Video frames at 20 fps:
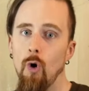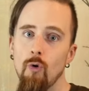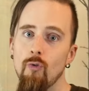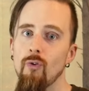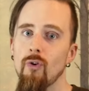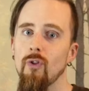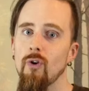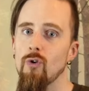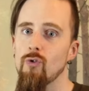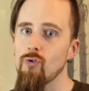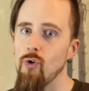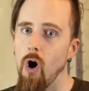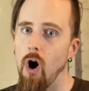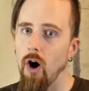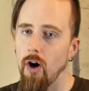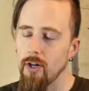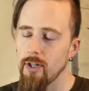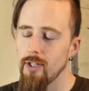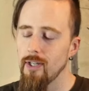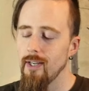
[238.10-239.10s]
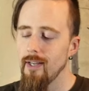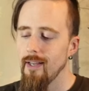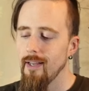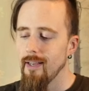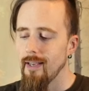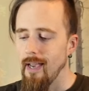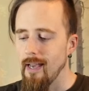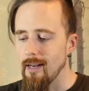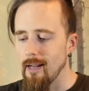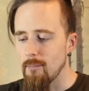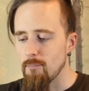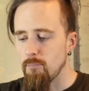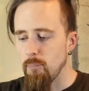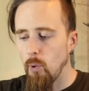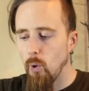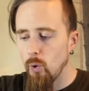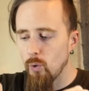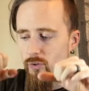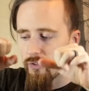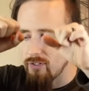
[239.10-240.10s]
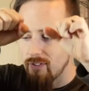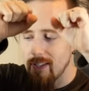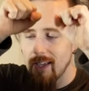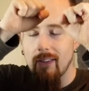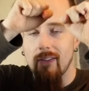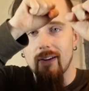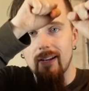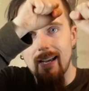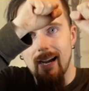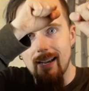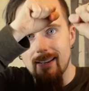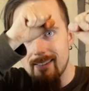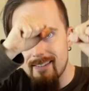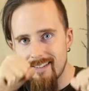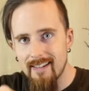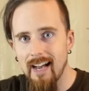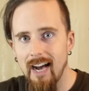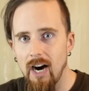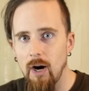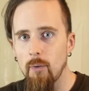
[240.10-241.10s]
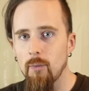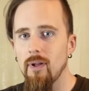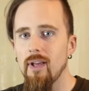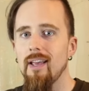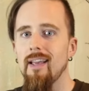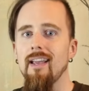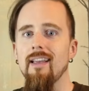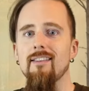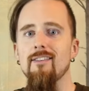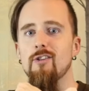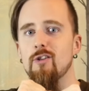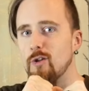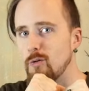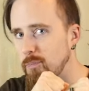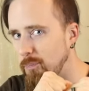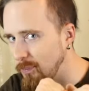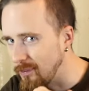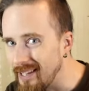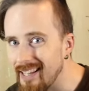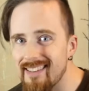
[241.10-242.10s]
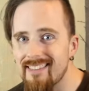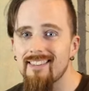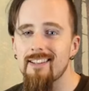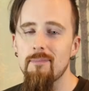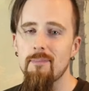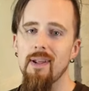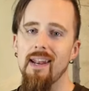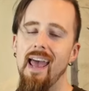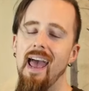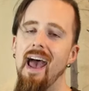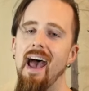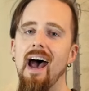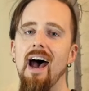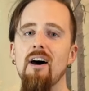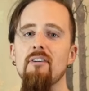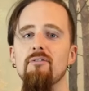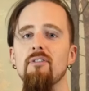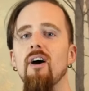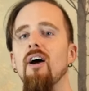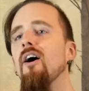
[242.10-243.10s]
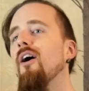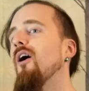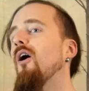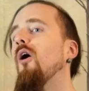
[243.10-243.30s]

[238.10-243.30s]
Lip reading: over the rock and then pulls the other guy down and splits him in half